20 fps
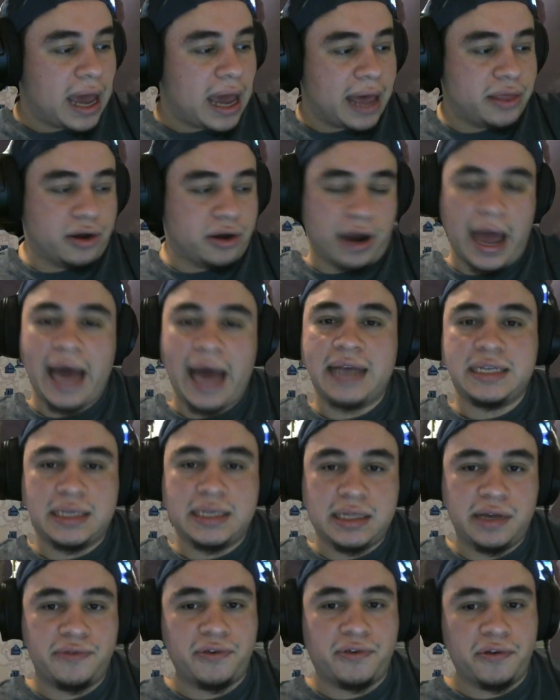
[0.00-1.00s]
and they're
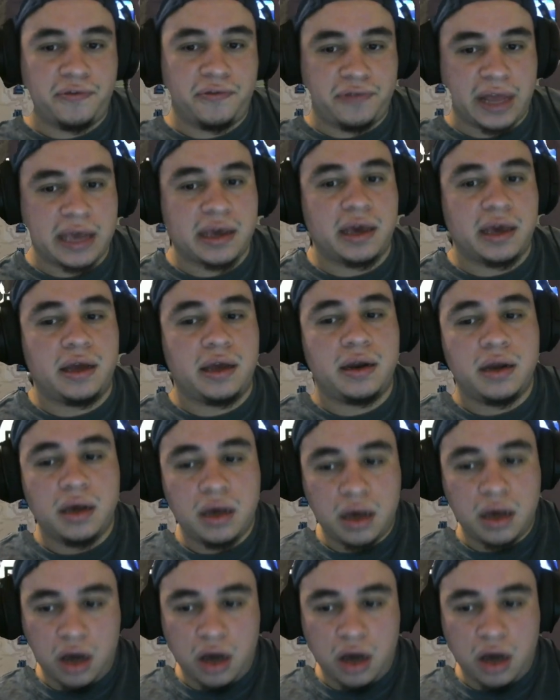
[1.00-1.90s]
excellent for flanking,